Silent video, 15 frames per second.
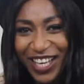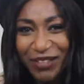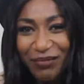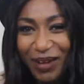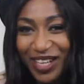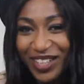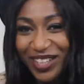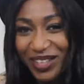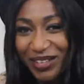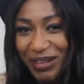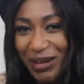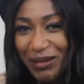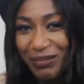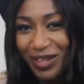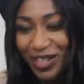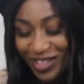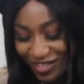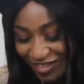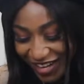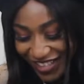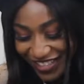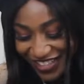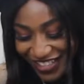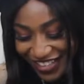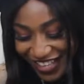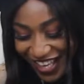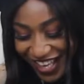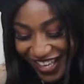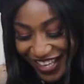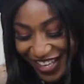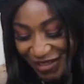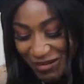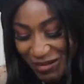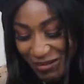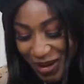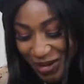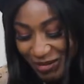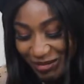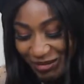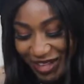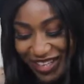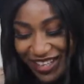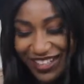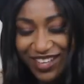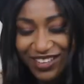My new contract, okay, I'm a permanent worker.